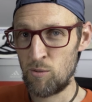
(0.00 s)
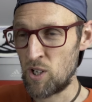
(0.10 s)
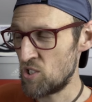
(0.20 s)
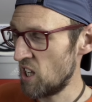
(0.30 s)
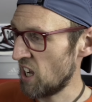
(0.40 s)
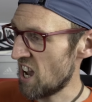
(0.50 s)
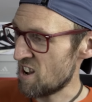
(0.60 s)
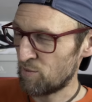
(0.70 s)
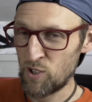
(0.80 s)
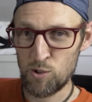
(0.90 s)
Where Tinker
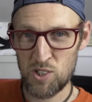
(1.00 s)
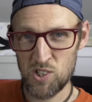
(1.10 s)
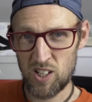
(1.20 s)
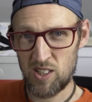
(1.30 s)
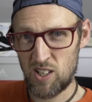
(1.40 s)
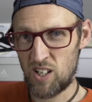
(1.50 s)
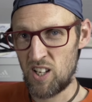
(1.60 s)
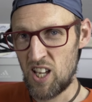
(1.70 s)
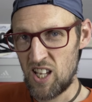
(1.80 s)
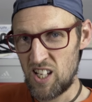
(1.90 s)
Hatfield decided to,
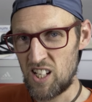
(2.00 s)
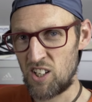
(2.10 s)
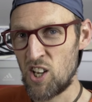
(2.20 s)
you know,